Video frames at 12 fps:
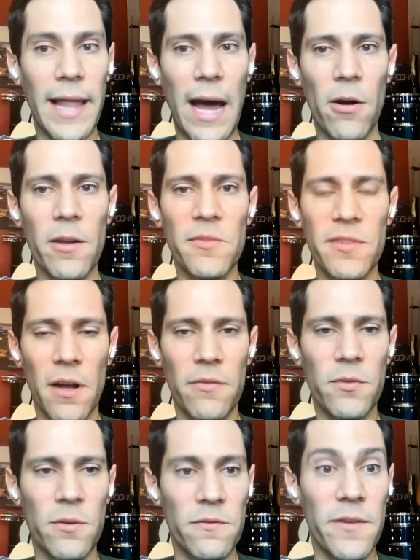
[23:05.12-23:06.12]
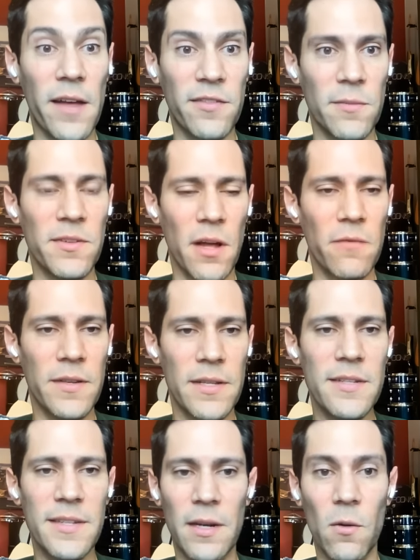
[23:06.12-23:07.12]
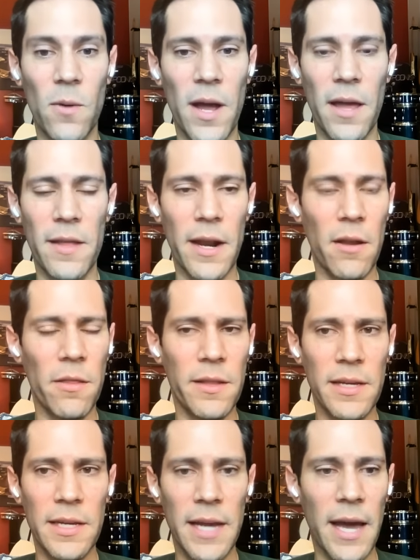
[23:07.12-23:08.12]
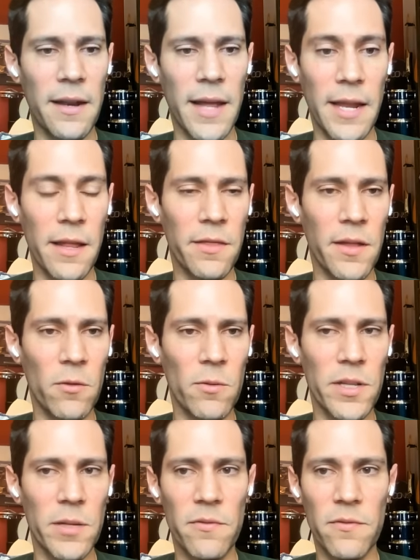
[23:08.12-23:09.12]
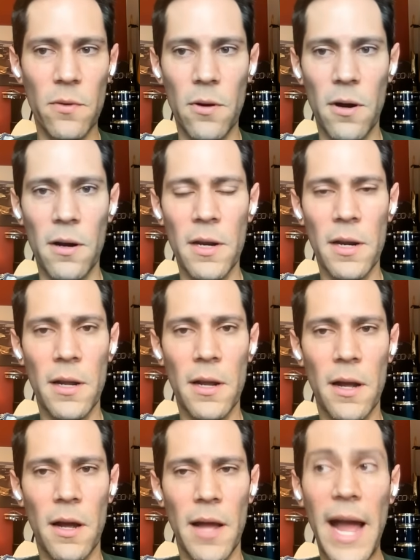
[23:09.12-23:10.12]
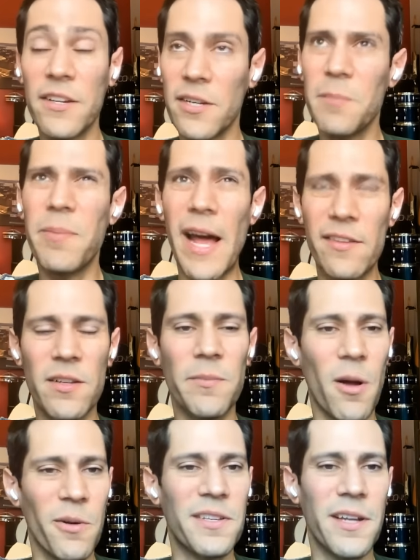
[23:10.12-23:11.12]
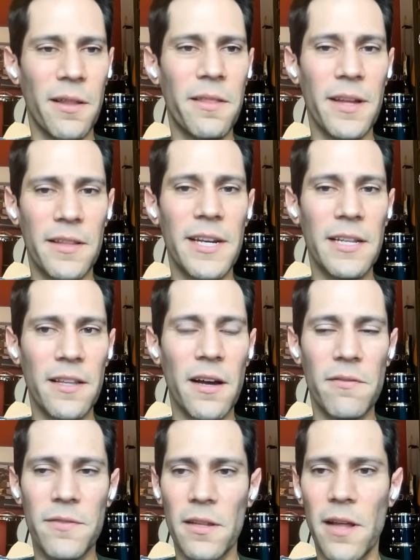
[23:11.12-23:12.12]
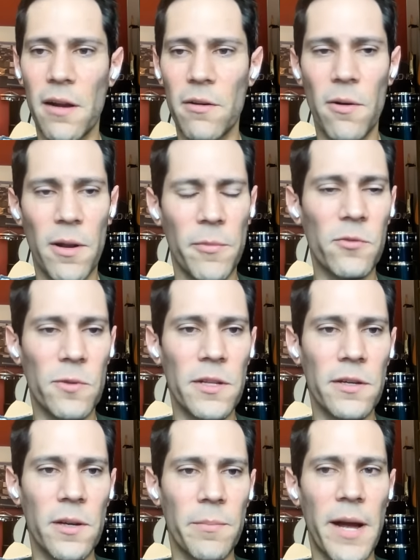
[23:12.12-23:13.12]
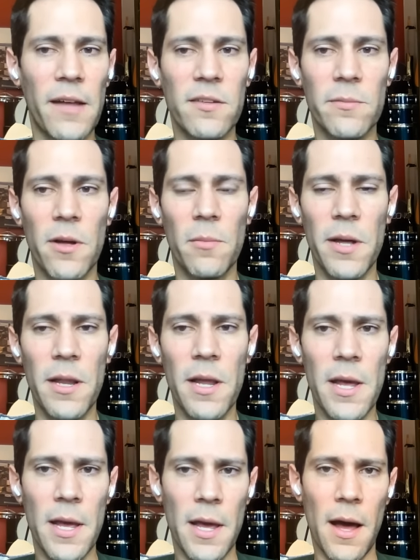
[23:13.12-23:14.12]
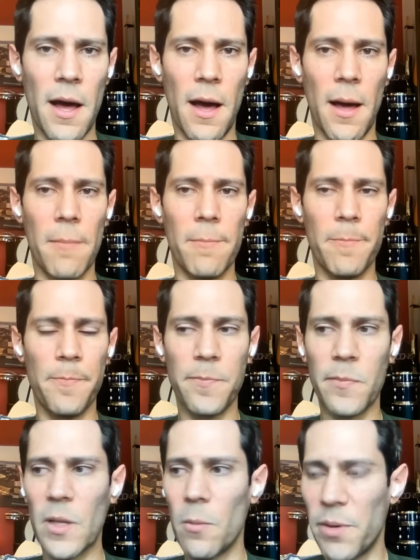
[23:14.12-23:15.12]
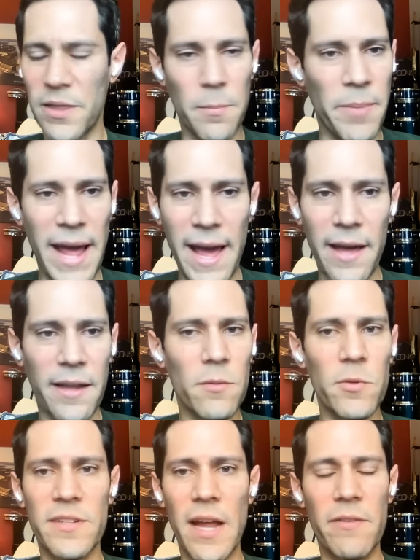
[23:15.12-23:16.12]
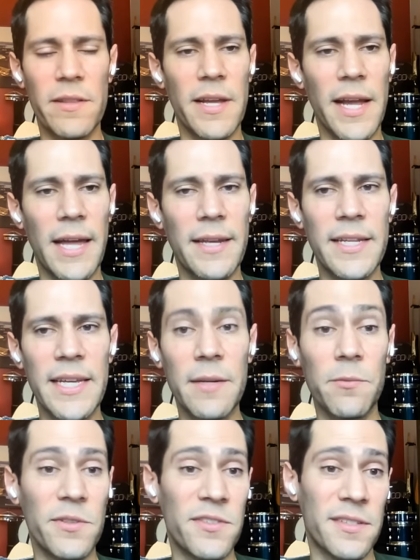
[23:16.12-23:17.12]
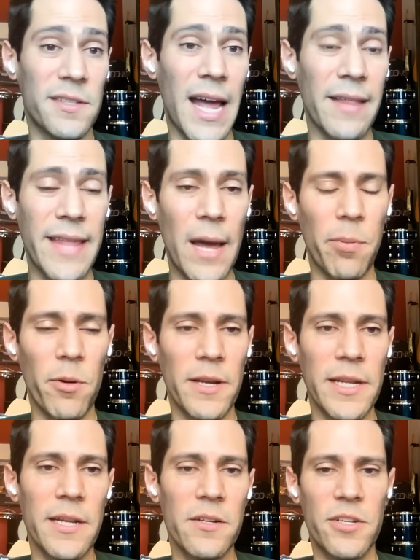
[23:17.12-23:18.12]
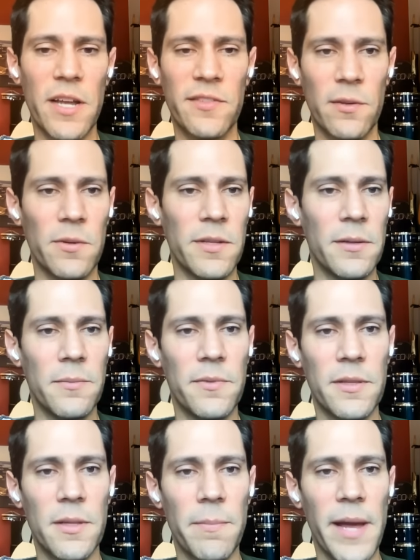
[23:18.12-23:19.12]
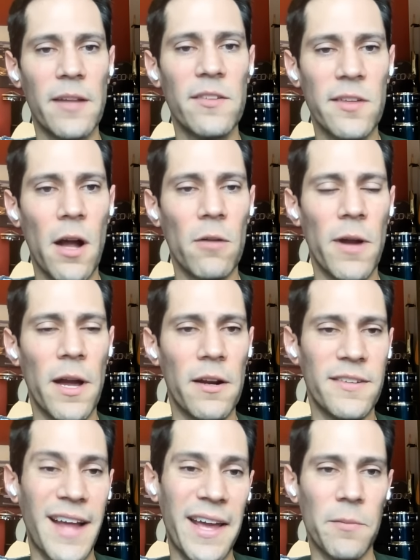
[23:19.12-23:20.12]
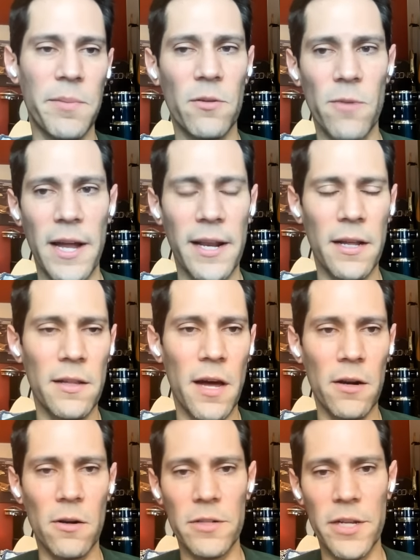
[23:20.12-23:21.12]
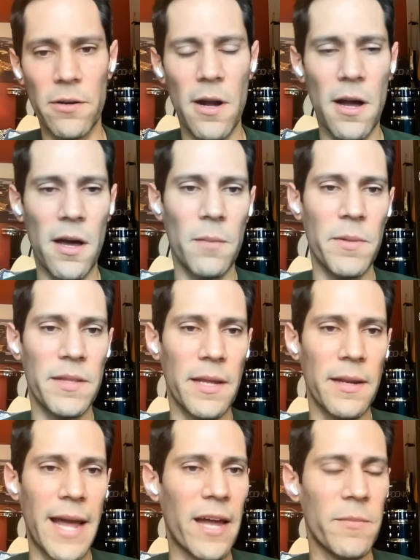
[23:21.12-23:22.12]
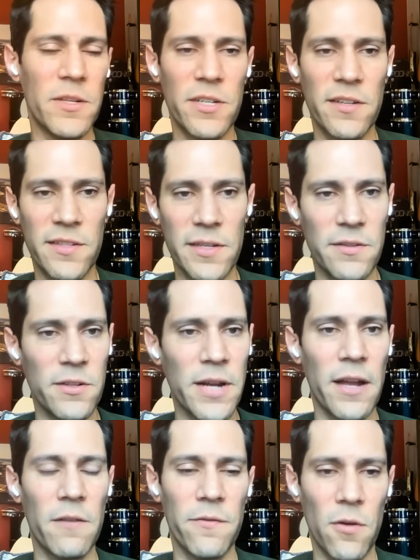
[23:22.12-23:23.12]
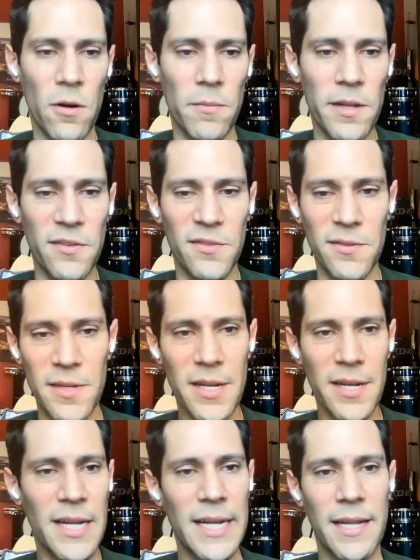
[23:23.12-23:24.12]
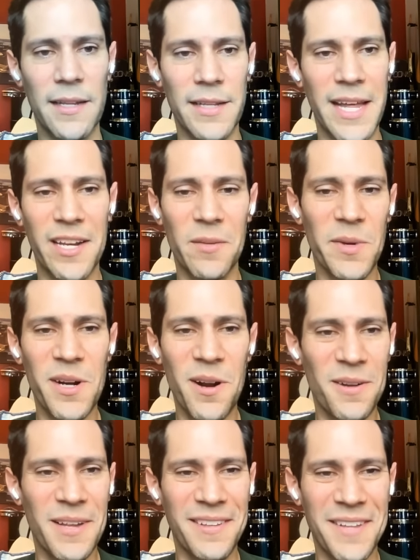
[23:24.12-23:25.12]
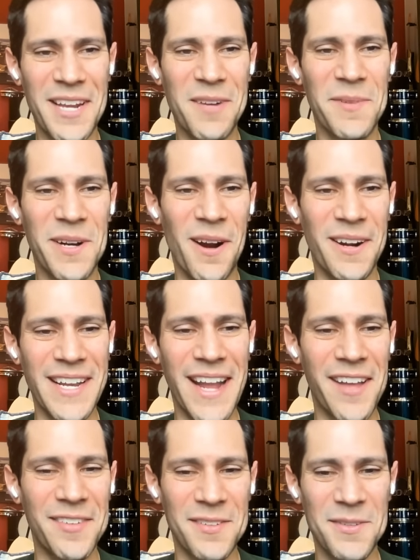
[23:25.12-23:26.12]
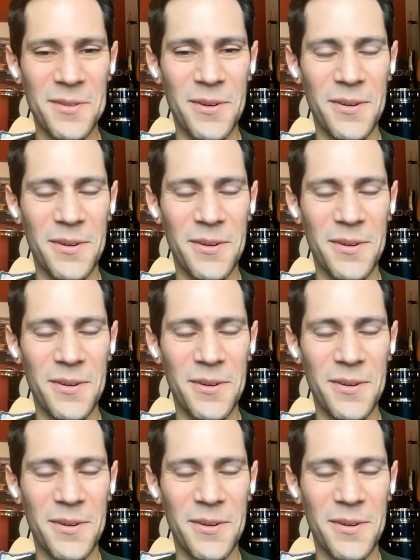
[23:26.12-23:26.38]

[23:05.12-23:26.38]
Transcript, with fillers: allowed himself to invest himself in this in a way that I don't think he had anything really before. Actually, basketball was the other thing that he loved a lot growing up. He was really good at basketball, but the band was everything. And he was, at that point, he and Jesse were the main songwriters. I had been writing a lot earlier on, but then Adam and Jesse kind of formed this Lennon McCartney-esque